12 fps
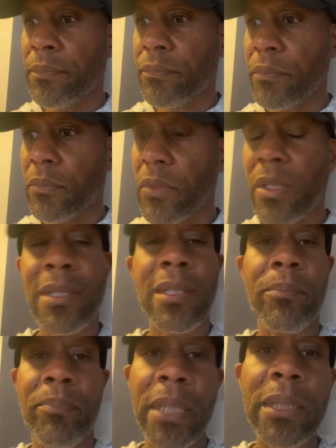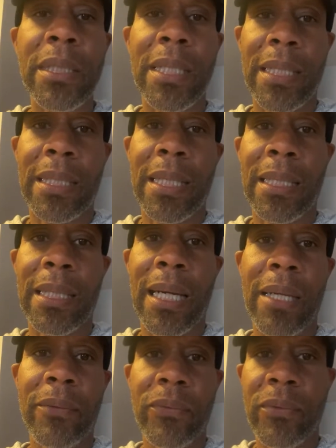stability in their
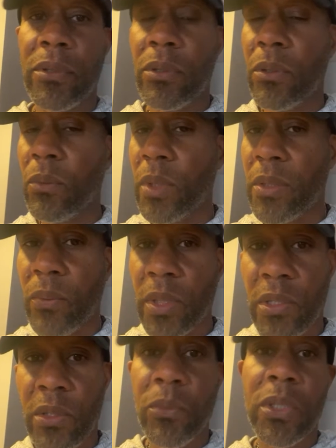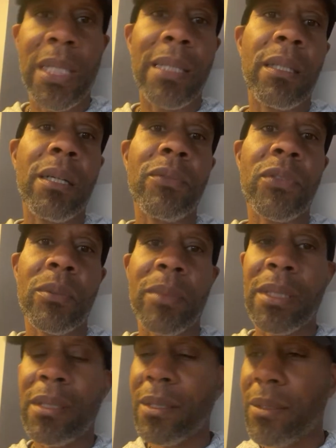life. With someone that loves them,
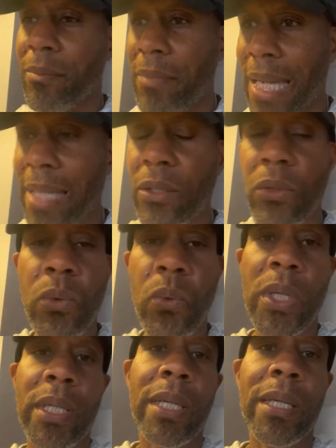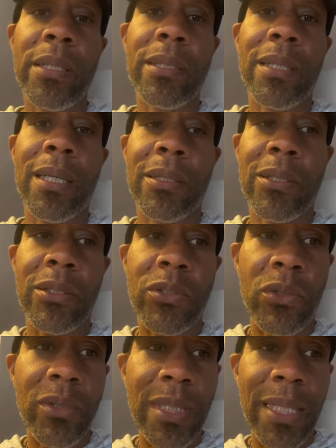it doesn't matter who it is. As
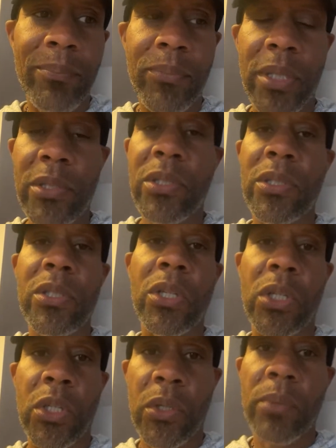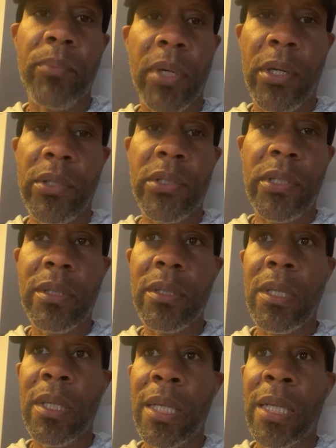long as that person's a good person,
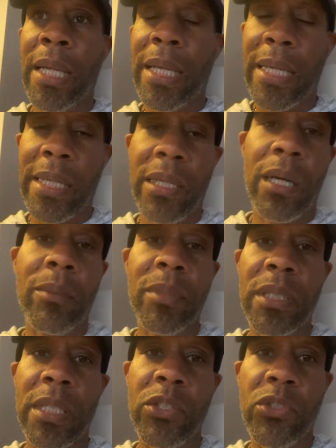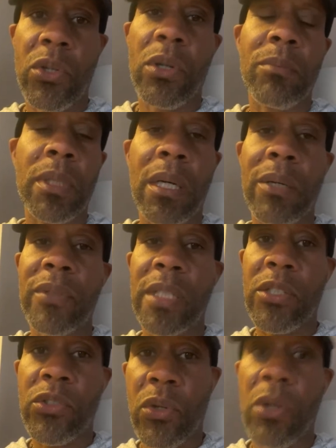and they come and they show them love and
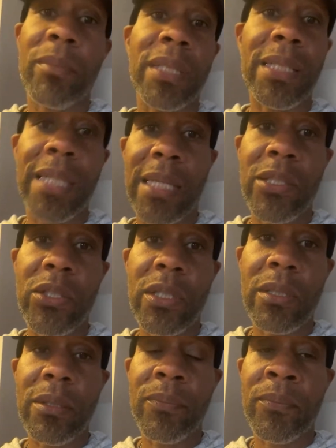they show them attention.